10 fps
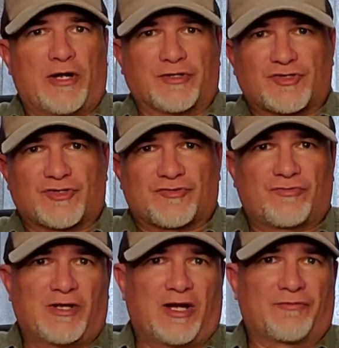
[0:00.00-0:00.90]
hunts
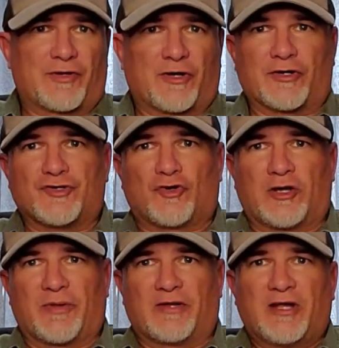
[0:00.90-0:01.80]
for your
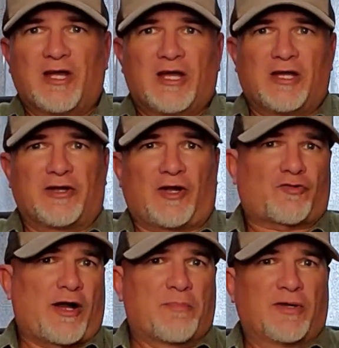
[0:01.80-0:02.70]
enjoyment. And I'll
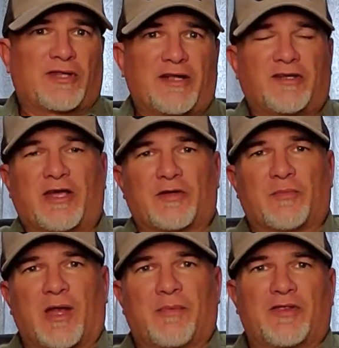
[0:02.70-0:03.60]
try to put that together
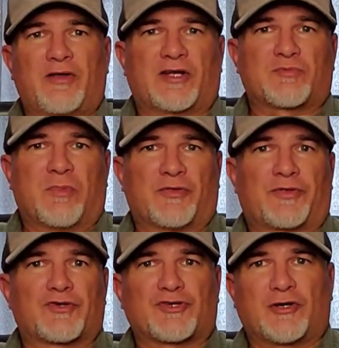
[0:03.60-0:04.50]
maybe the next month
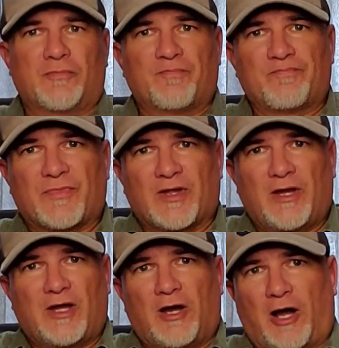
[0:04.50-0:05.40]
or so.
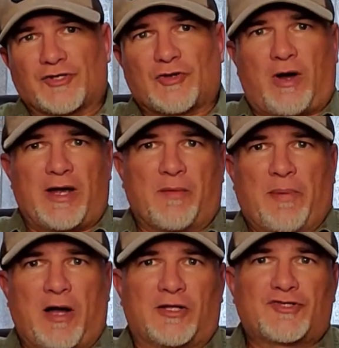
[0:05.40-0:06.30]
Also, I
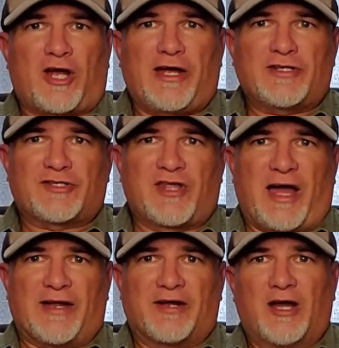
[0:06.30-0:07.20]
apologize
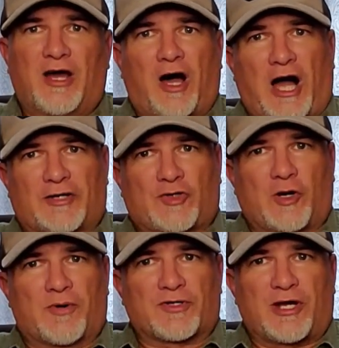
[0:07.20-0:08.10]
that
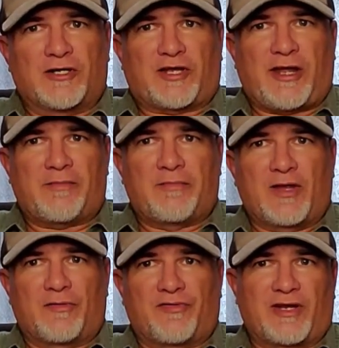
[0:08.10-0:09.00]
October's Hunt Camp
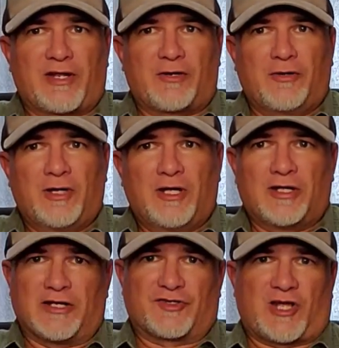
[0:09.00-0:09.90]
Mail video
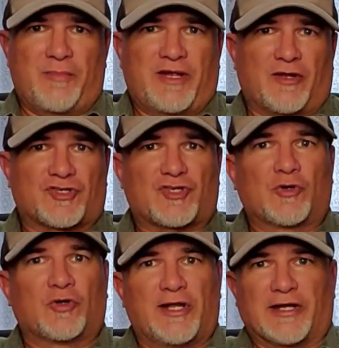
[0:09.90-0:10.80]
is coming out so
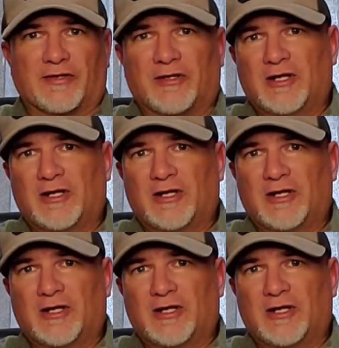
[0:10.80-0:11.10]
late.